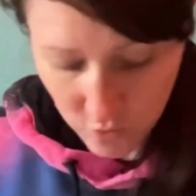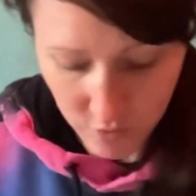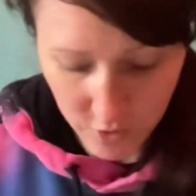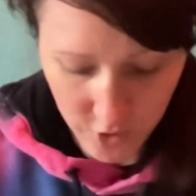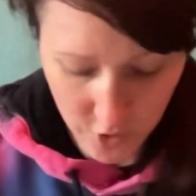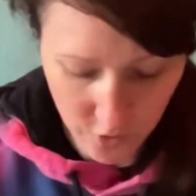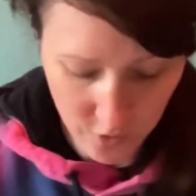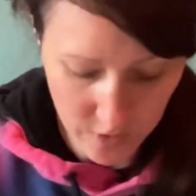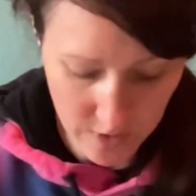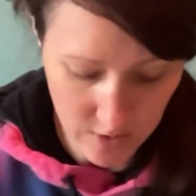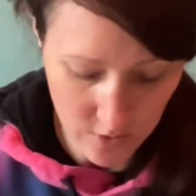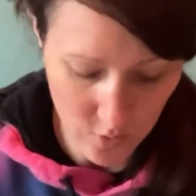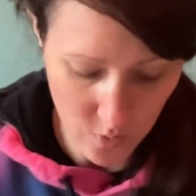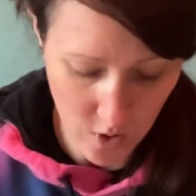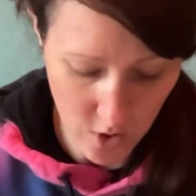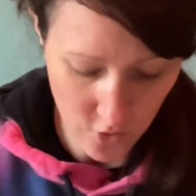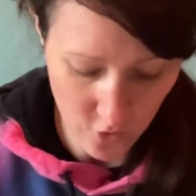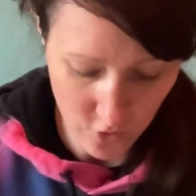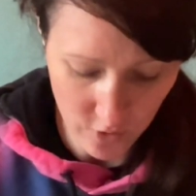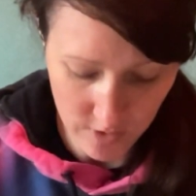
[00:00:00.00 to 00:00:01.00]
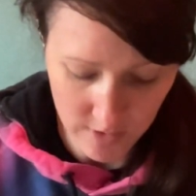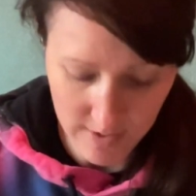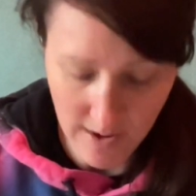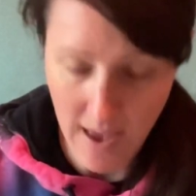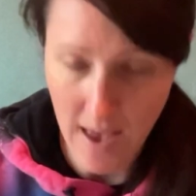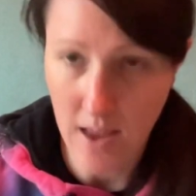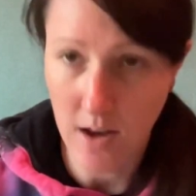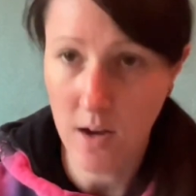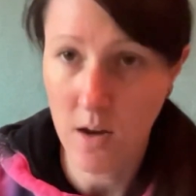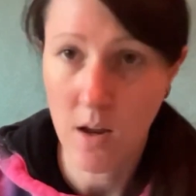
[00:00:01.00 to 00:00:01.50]
reduced down to
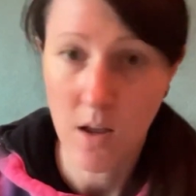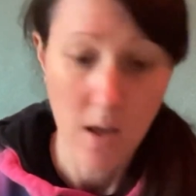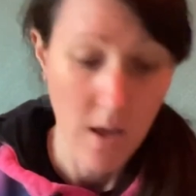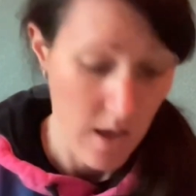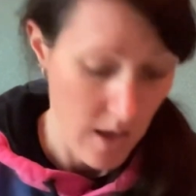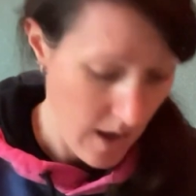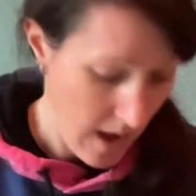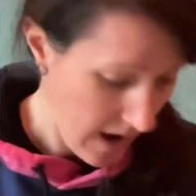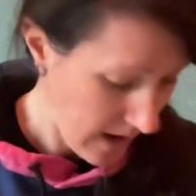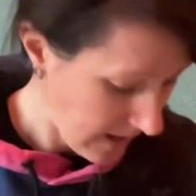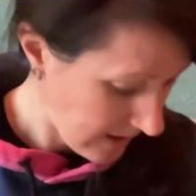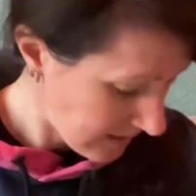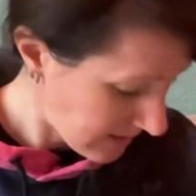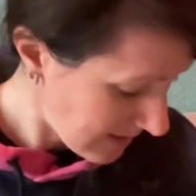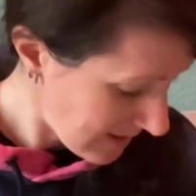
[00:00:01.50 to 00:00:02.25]
110, and it's